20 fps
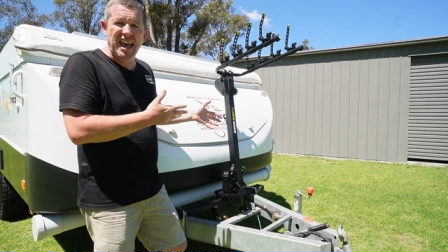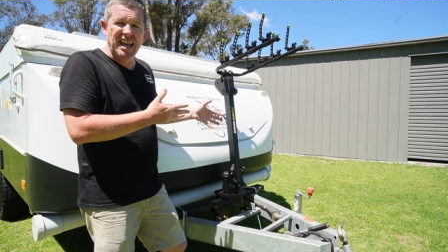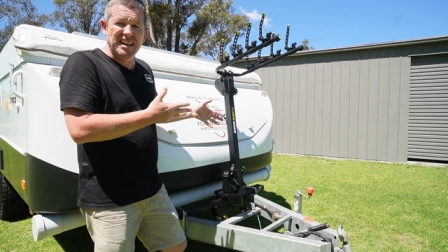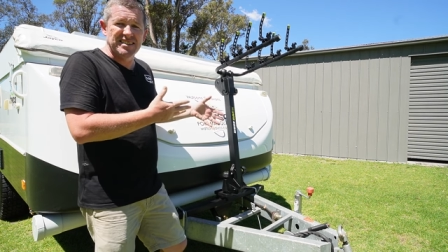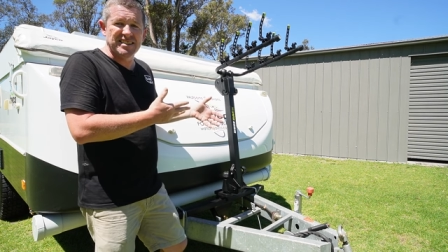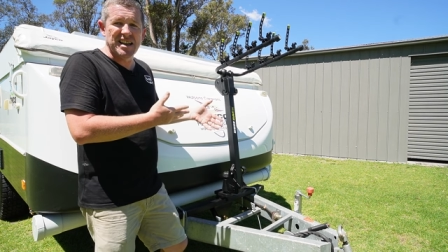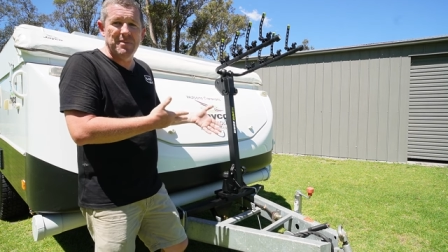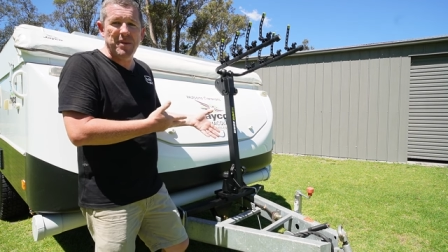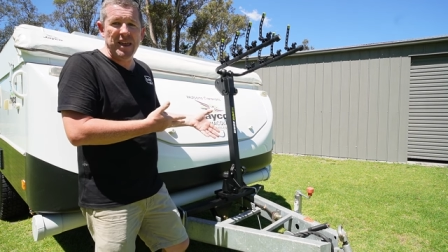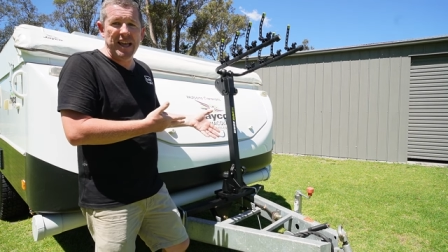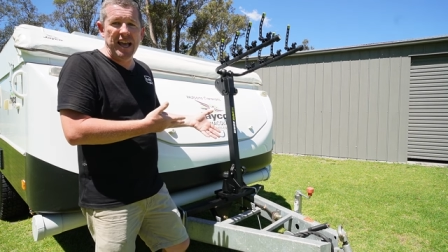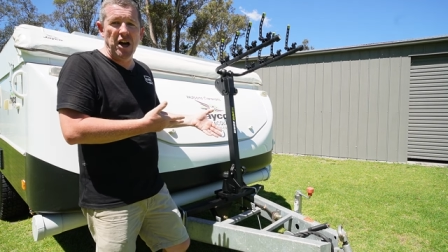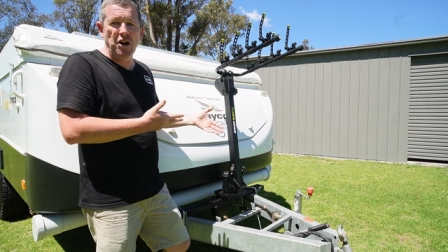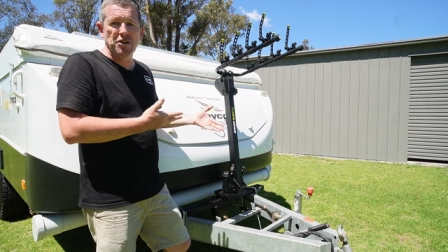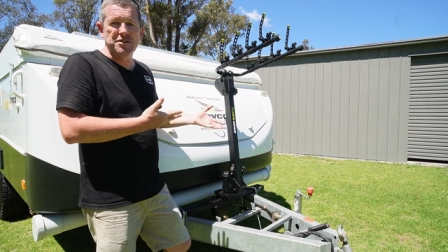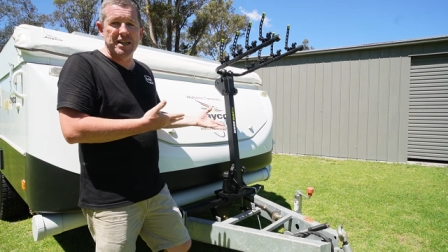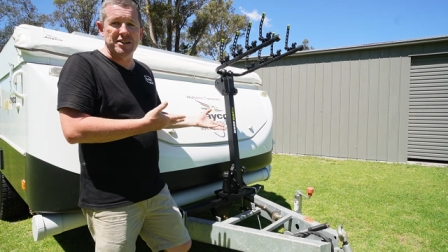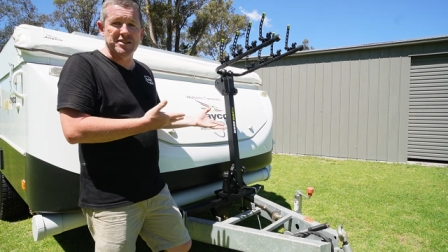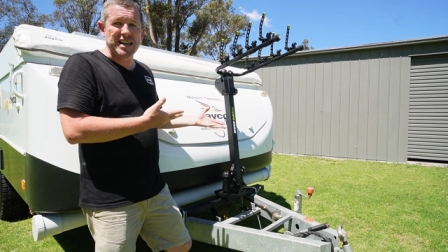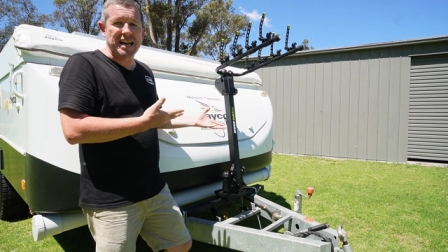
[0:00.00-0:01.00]
something
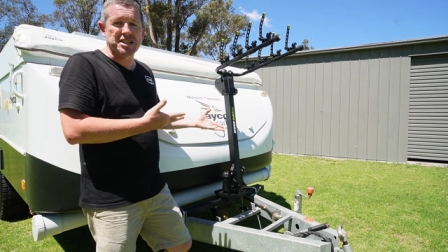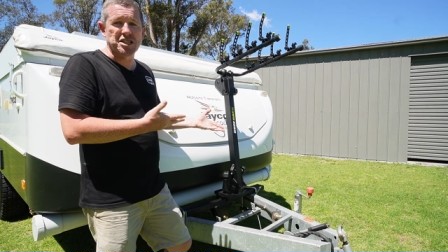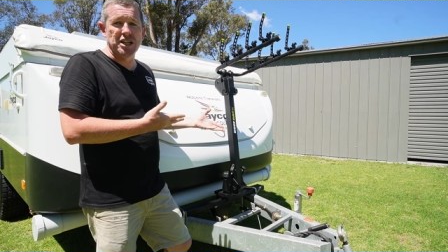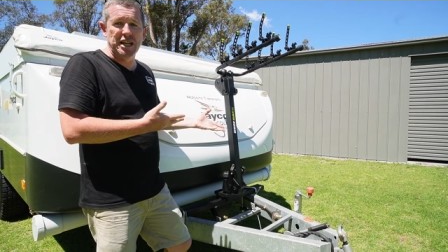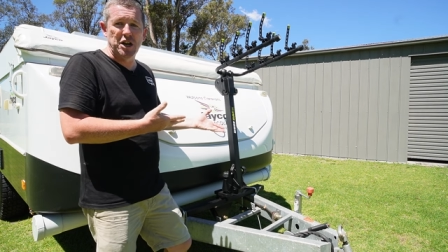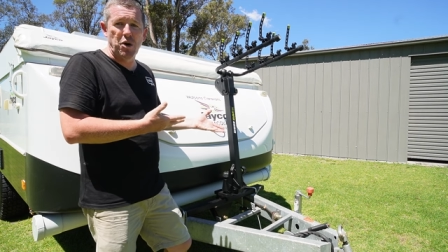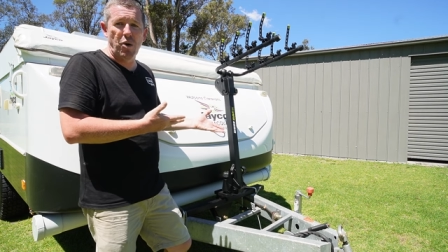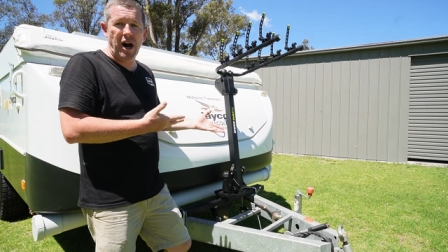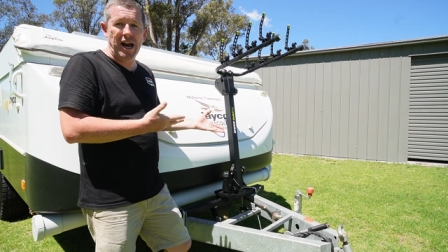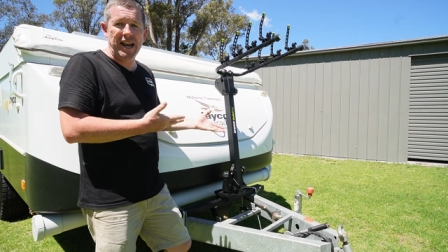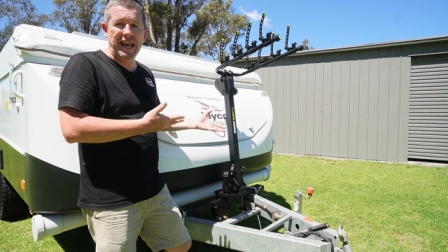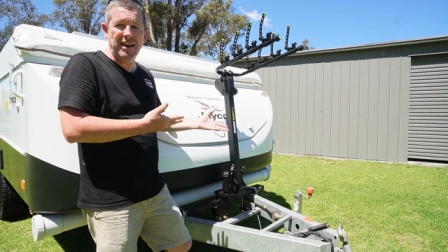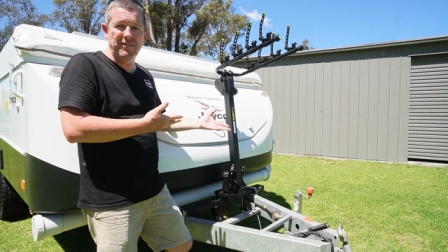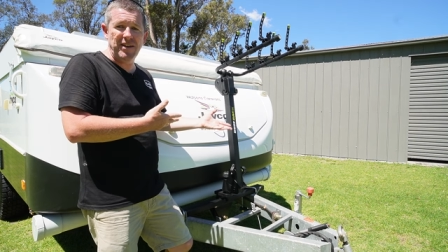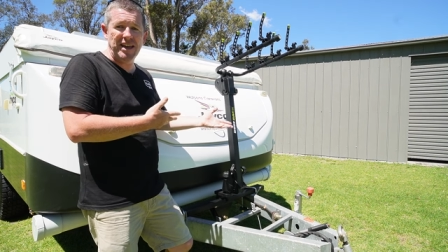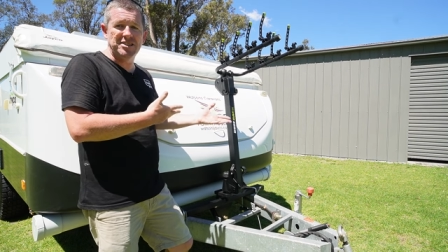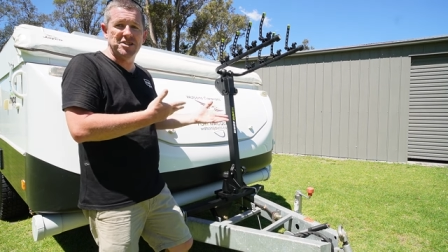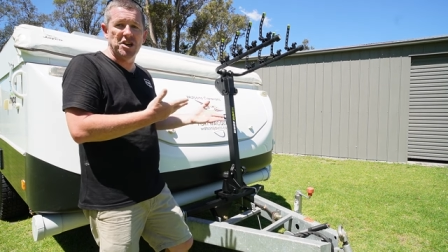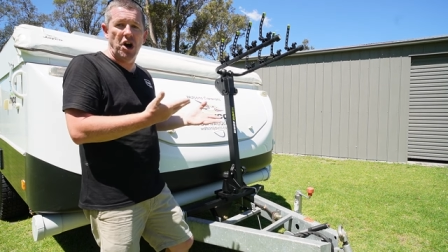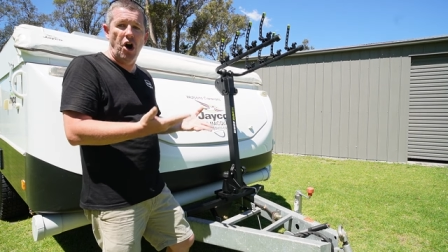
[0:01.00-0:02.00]
else that's actually quite
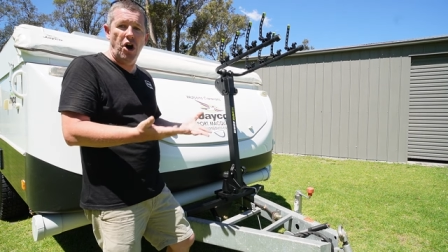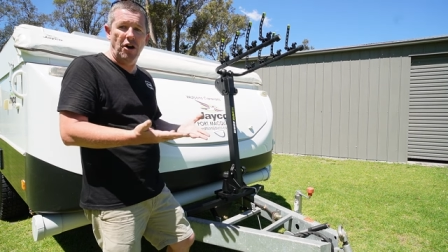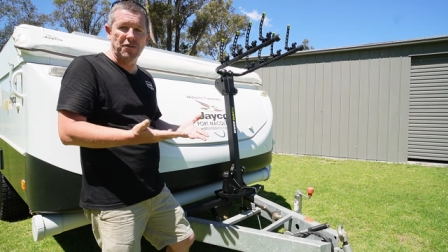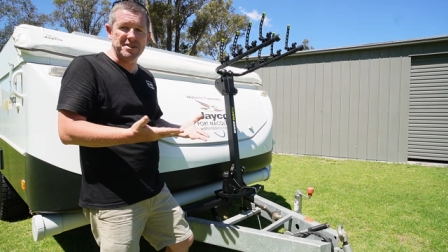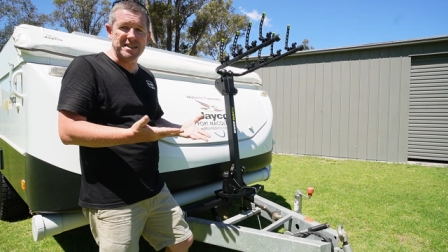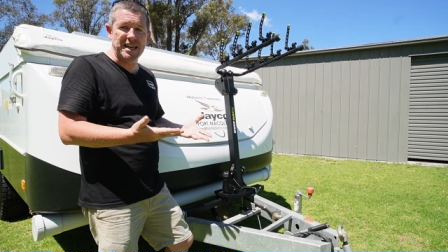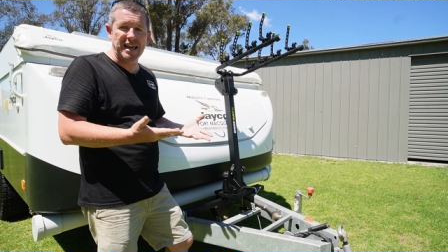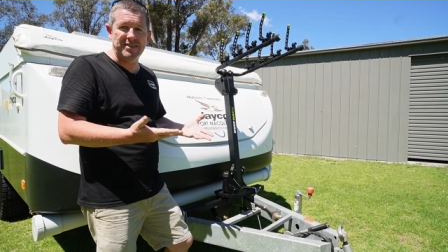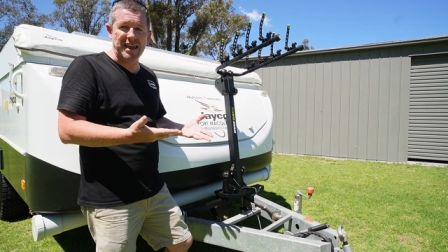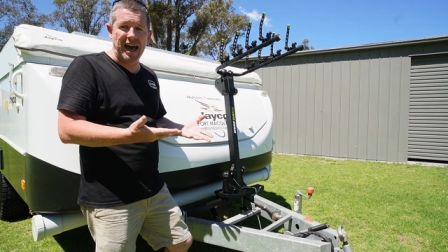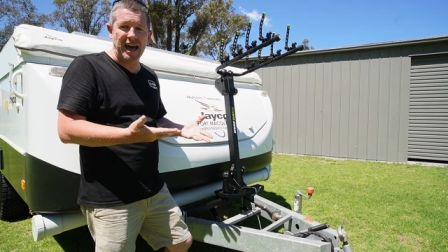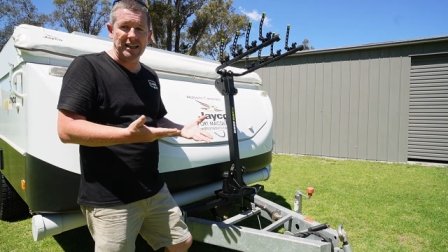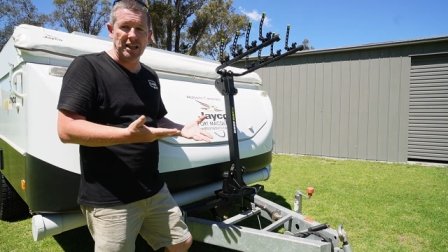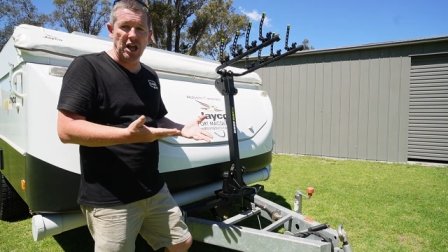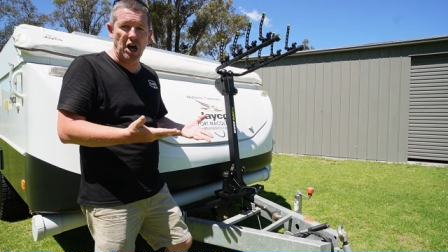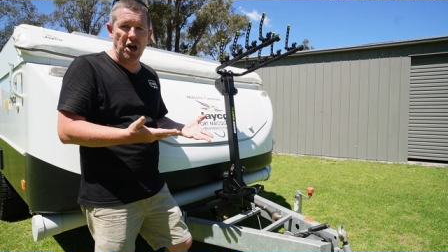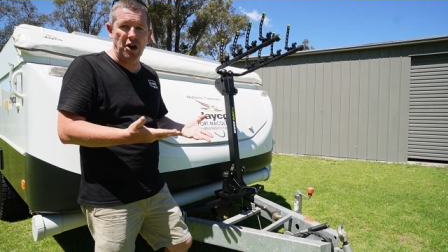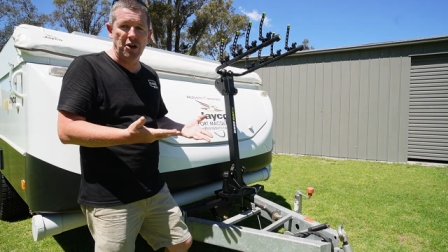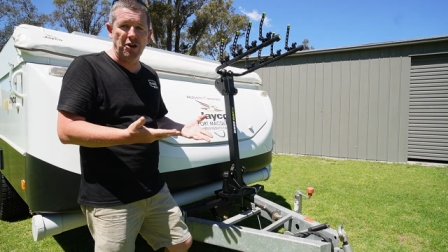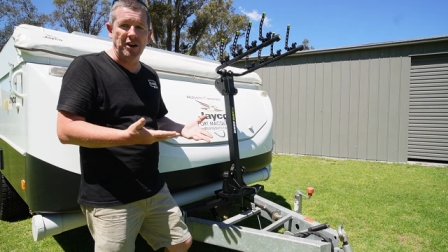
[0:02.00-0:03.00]
heavy to offset that
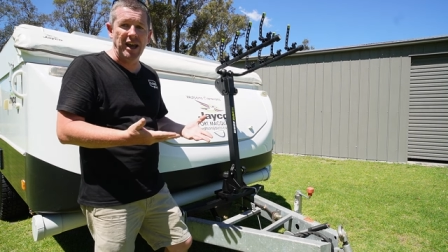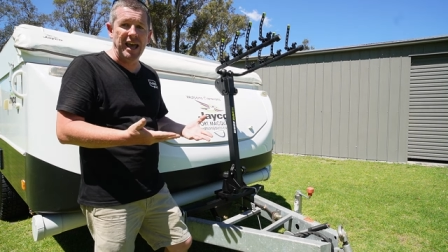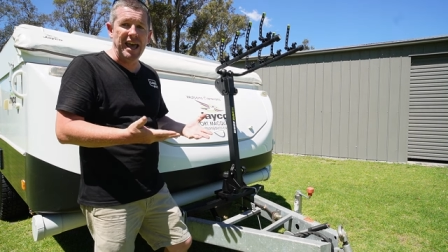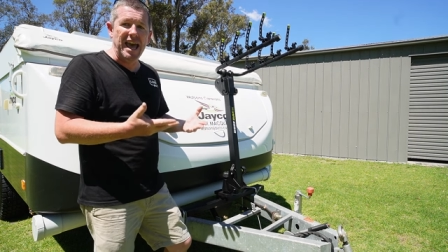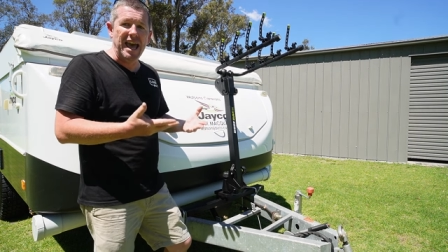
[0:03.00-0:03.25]
load.